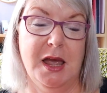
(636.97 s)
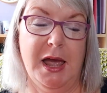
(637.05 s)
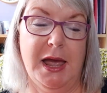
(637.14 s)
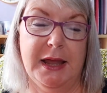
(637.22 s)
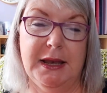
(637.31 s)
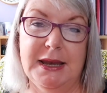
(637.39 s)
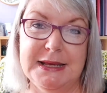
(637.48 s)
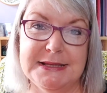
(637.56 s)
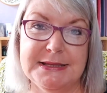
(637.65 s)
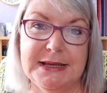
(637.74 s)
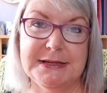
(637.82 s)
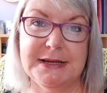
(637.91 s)
and
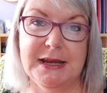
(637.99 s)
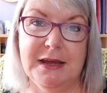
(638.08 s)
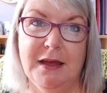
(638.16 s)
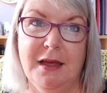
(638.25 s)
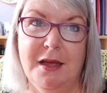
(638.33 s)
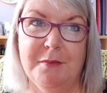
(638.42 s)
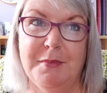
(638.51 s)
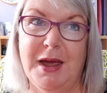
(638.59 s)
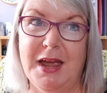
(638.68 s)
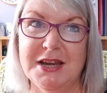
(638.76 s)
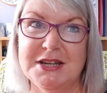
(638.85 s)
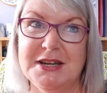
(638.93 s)
lace knitting. But
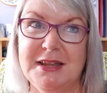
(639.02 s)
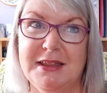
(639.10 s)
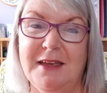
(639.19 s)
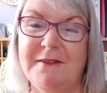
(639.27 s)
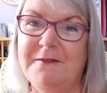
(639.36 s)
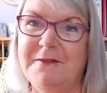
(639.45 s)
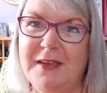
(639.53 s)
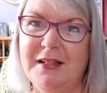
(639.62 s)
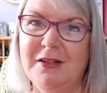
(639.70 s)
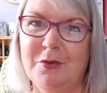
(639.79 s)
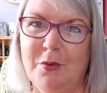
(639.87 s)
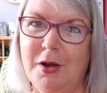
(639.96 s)
actually they
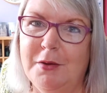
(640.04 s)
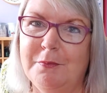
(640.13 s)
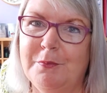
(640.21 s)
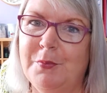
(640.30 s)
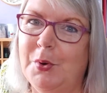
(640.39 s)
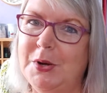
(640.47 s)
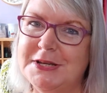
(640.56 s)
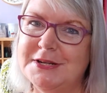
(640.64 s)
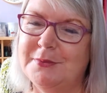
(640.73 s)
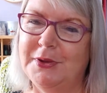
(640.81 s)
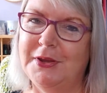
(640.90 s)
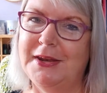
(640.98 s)
feel quite pointy
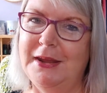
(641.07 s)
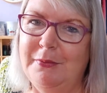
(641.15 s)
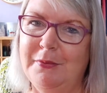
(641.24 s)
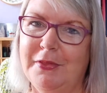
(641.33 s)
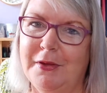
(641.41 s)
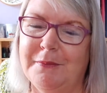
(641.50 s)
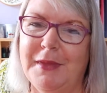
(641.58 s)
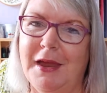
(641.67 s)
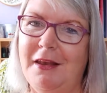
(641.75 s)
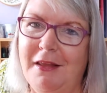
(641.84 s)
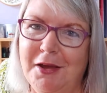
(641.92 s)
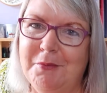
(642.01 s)
when you nip them. They're
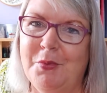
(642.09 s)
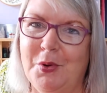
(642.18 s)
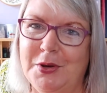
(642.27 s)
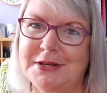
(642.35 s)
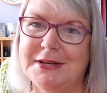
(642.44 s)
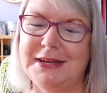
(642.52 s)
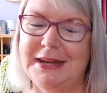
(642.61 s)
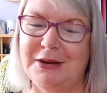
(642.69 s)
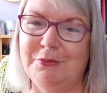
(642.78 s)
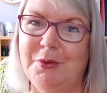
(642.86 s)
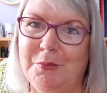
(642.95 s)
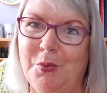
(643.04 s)
like point
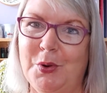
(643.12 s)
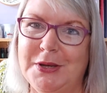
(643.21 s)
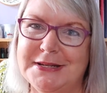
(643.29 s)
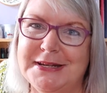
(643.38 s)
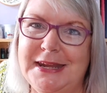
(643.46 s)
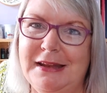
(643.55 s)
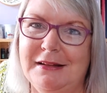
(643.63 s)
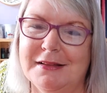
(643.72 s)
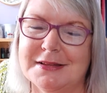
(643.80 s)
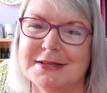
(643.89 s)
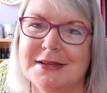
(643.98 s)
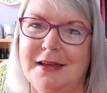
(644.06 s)
knitting with pointy
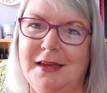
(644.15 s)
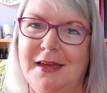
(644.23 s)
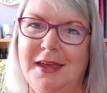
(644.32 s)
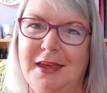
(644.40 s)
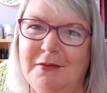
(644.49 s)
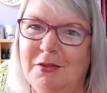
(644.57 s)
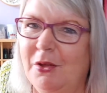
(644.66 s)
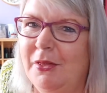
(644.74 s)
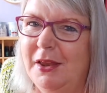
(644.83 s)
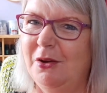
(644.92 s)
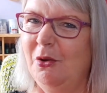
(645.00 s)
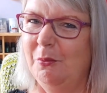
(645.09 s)
needles, even though
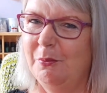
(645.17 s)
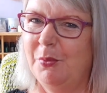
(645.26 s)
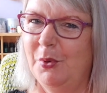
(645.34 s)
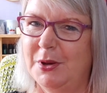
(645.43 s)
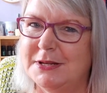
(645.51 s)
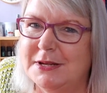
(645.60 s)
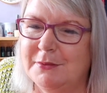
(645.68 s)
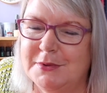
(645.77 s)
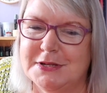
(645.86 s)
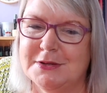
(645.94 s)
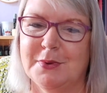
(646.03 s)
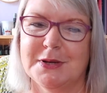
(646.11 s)
they're not pointy, which
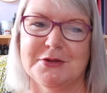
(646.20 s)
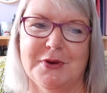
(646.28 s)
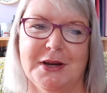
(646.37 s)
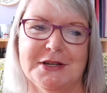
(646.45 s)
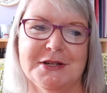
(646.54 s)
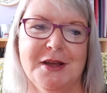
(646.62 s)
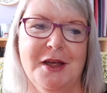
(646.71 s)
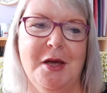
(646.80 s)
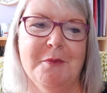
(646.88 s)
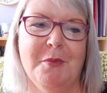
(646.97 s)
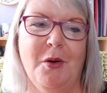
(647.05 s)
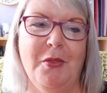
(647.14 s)
is quite strange.
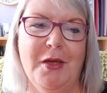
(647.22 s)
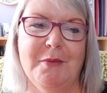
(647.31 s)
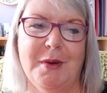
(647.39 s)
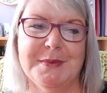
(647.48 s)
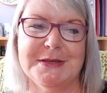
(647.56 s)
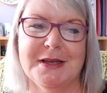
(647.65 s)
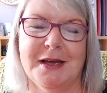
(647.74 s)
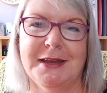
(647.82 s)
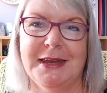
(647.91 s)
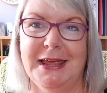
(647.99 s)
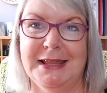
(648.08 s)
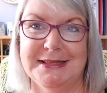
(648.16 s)
But on their
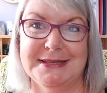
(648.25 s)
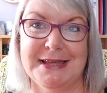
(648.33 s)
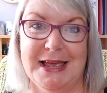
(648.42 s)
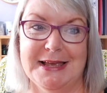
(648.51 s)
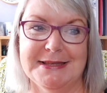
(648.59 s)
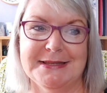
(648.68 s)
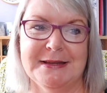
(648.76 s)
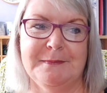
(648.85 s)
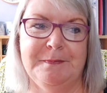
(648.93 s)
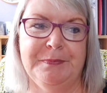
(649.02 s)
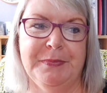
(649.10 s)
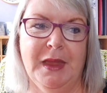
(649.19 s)
website it says,
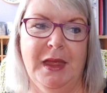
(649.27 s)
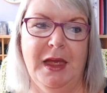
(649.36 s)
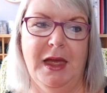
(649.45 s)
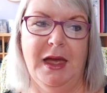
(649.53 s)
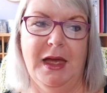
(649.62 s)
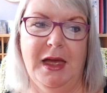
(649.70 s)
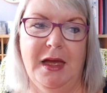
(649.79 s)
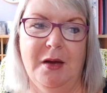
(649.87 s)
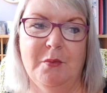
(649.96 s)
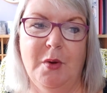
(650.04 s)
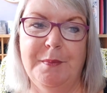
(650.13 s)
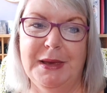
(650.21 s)
uh,
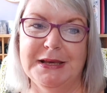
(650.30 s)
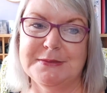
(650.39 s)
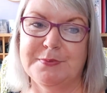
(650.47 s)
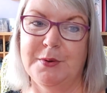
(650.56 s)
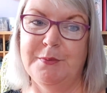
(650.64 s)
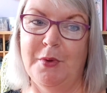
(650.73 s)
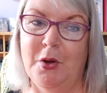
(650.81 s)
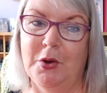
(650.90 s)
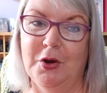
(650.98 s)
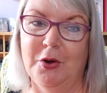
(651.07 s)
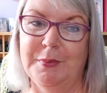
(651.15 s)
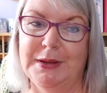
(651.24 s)
what makes
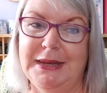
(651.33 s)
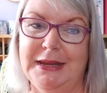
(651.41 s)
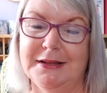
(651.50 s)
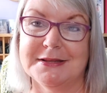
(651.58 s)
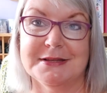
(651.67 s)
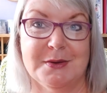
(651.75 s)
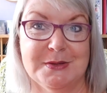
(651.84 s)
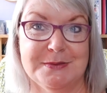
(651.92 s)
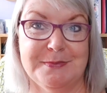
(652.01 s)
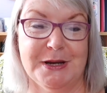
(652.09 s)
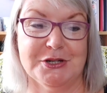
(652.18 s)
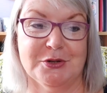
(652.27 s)
ergonomic needles so
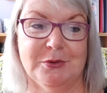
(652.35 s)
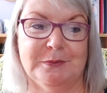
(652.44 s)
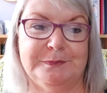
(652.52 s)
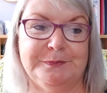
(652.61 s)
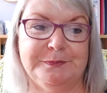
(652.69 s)
special?